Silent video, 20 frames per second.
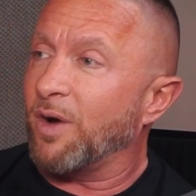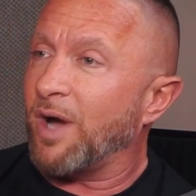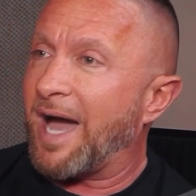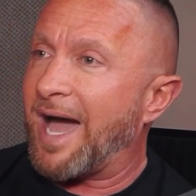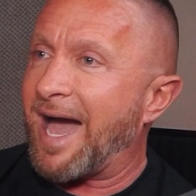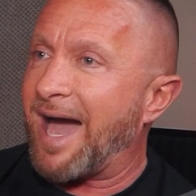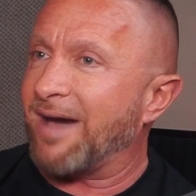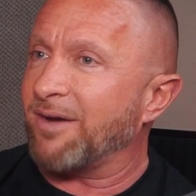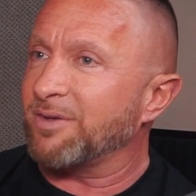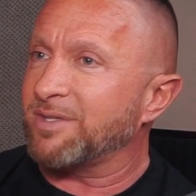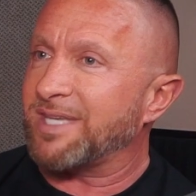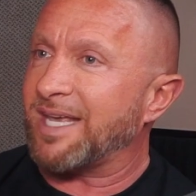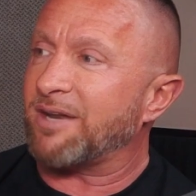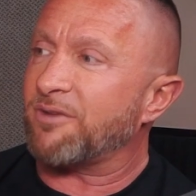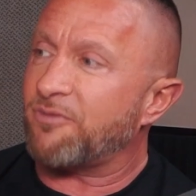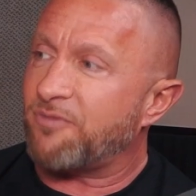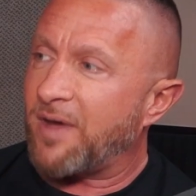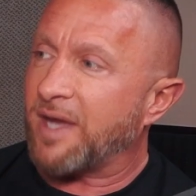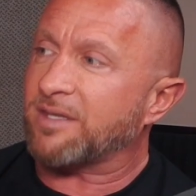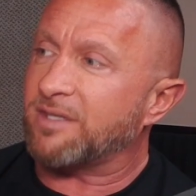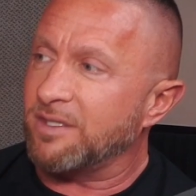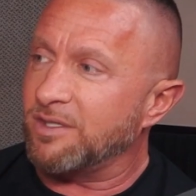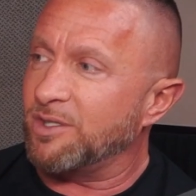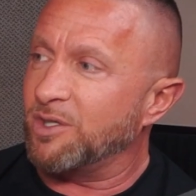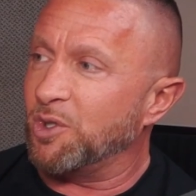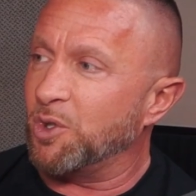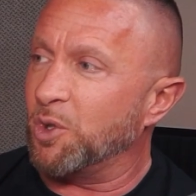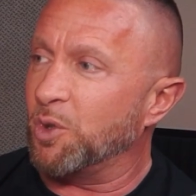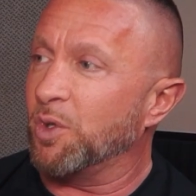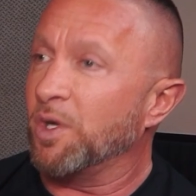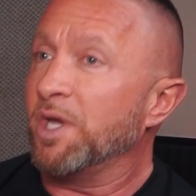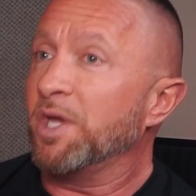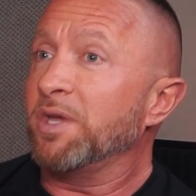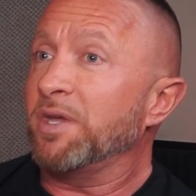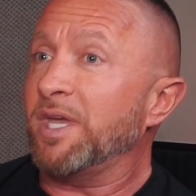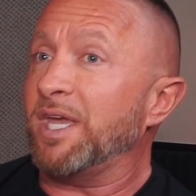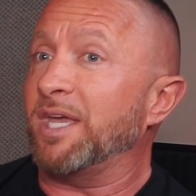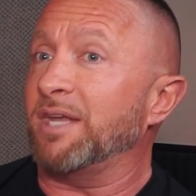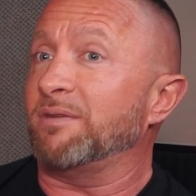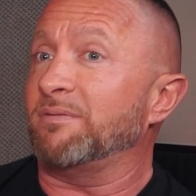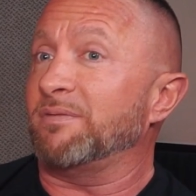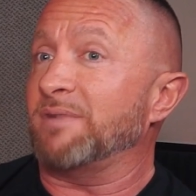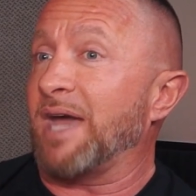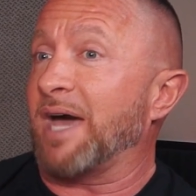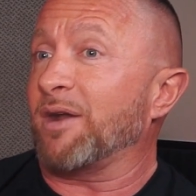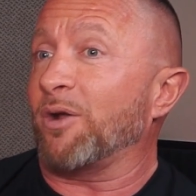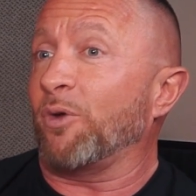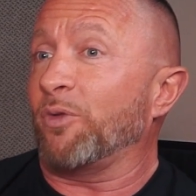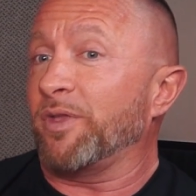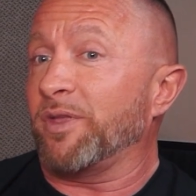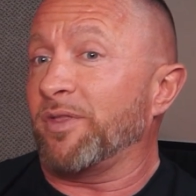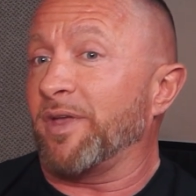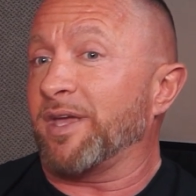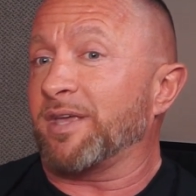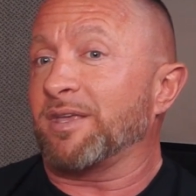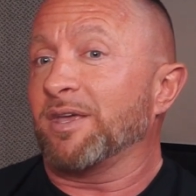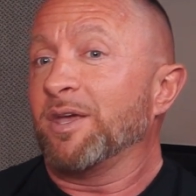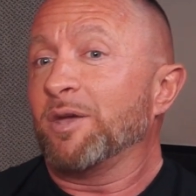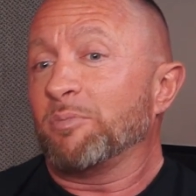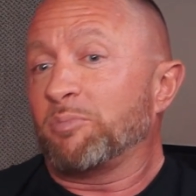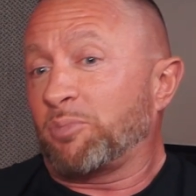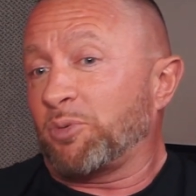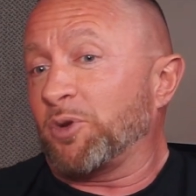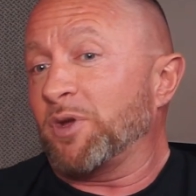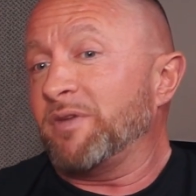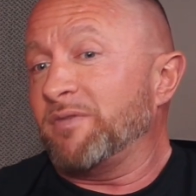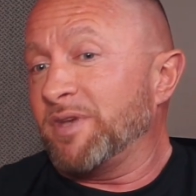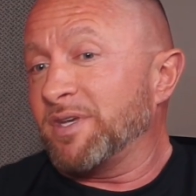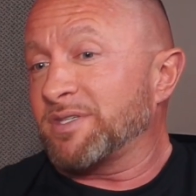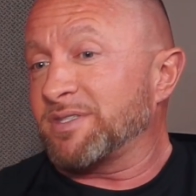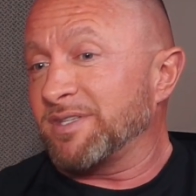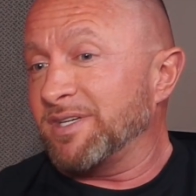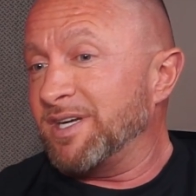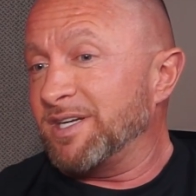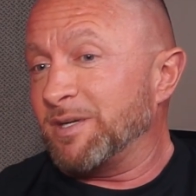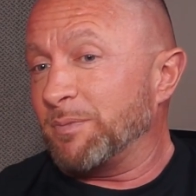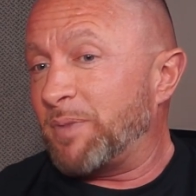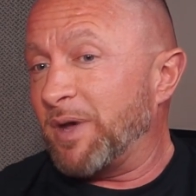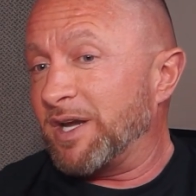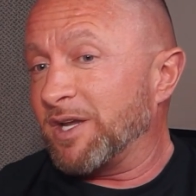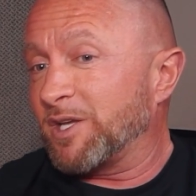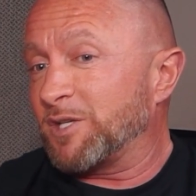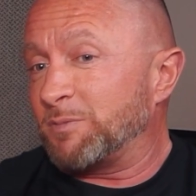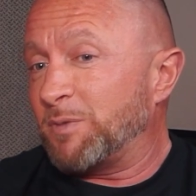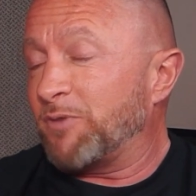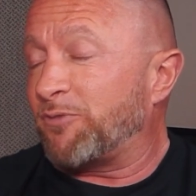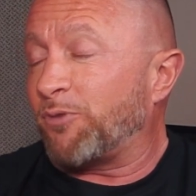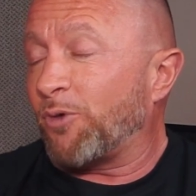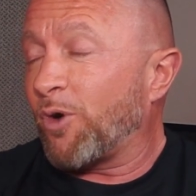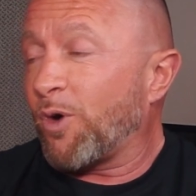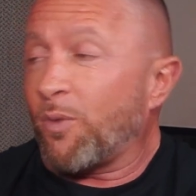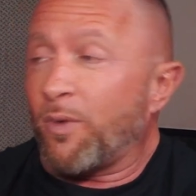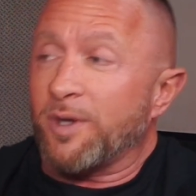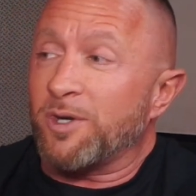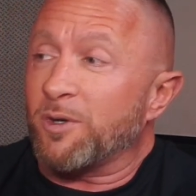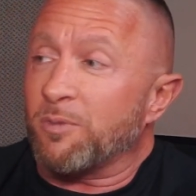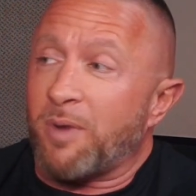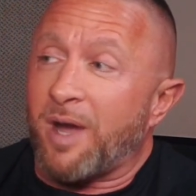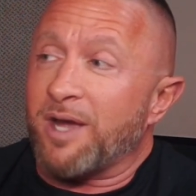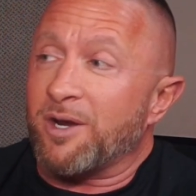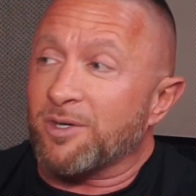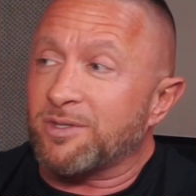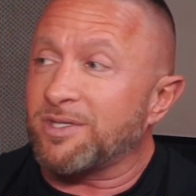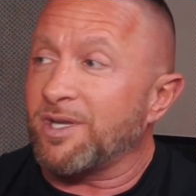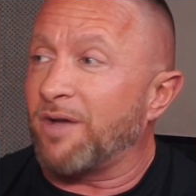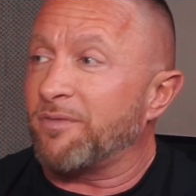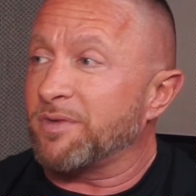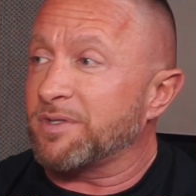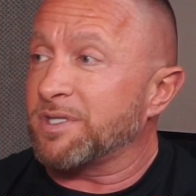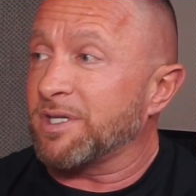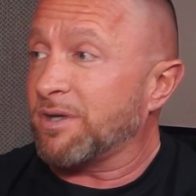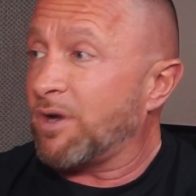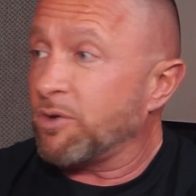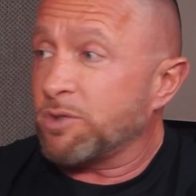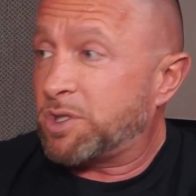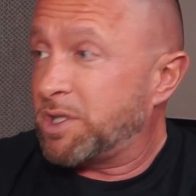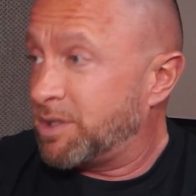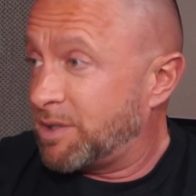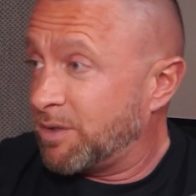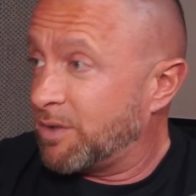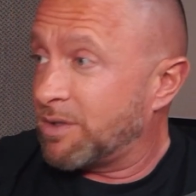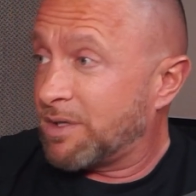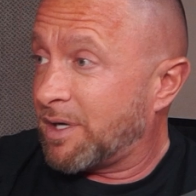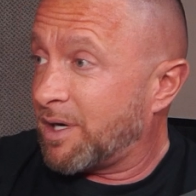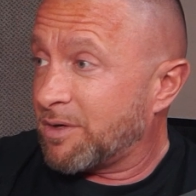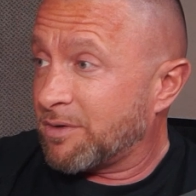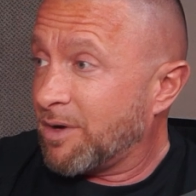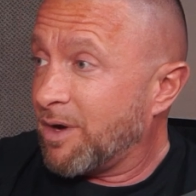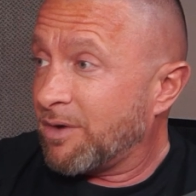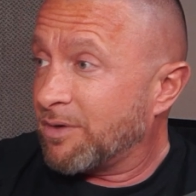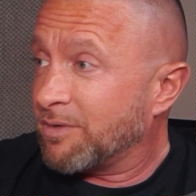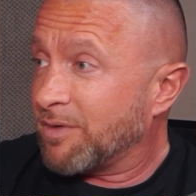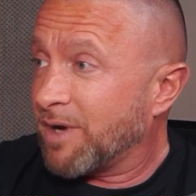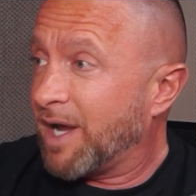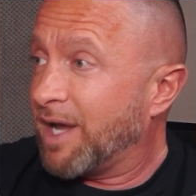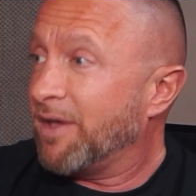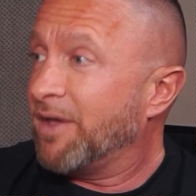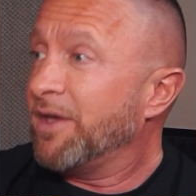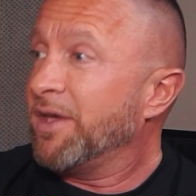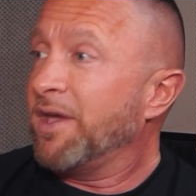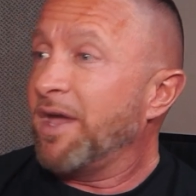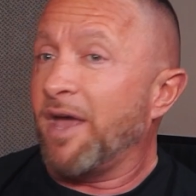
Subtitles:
how has that affected you in not only like previously independent, because before when you're by yourself, it's like, oh, she's doing it on her own, right?